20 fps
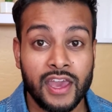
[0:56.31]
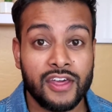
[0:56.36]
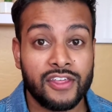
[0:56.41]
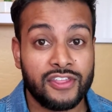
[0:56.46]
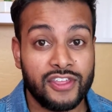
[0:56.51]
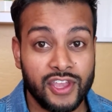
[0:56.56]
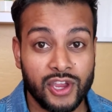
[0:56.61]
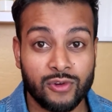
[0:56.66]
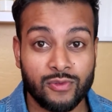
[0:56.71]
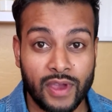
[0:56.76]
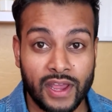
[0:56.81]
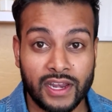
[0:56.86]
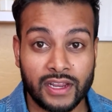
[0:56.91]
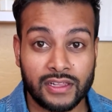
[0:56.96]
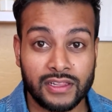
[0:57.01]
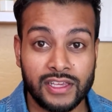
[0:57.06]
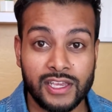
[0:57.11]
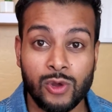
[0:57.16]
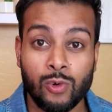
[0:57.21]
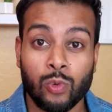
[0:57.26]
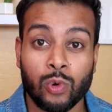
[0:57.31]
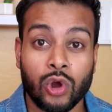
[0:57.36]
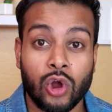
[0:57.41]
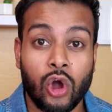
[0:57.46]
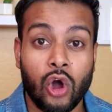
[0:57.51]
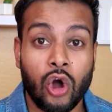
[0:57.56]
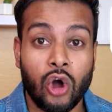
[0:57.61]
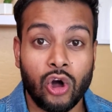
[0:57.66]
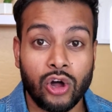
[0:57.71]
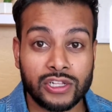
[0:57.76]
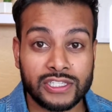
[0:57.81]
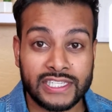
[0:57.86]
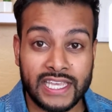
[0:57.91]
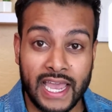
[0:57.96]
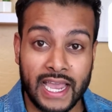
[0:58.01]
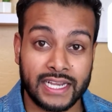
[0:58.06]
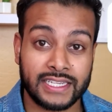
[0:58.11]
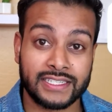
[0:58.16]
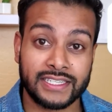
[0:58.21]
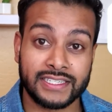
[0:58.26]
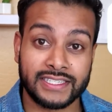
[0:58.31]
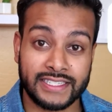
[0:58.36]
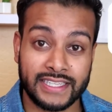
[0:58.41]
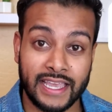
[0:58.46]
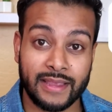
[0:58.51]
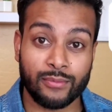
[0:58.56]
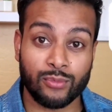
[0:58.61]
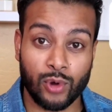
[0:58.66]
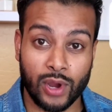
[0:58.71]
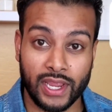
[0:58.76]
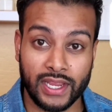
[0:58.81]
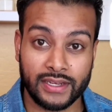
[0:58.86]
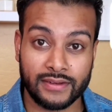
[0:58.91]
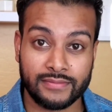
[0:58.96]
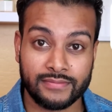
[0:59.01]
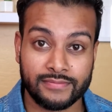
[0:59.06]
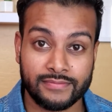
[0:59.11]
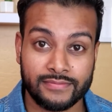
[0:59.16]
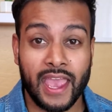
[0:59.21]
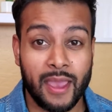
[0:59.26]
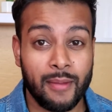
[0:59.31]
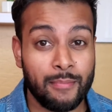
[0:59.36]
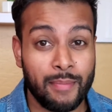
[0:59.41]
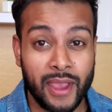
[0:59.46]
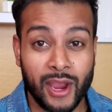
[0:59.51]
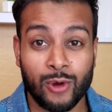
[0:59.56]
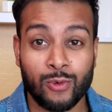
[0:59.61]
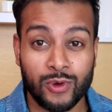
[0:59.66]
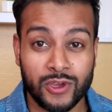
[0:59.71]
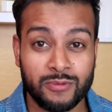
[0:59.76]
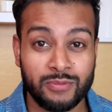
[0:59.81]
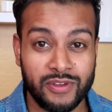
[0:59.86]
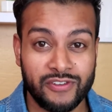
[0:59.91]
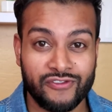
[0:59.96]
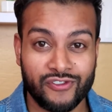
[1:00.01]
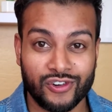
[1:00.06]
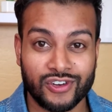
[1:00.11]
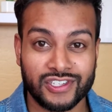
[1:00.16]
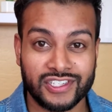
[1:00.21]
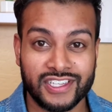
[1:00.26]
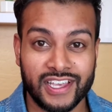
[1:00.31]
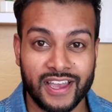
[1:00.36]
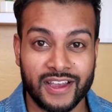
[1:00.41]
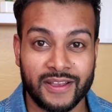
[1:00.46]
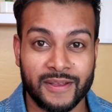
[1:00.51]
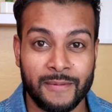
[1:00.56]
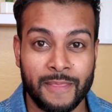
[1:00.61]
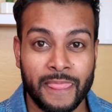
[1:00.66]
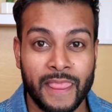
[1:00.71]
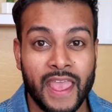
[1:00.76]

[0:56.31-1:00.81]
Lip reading: theoretically, we're all taxed the same rate. And bear with me for a sec.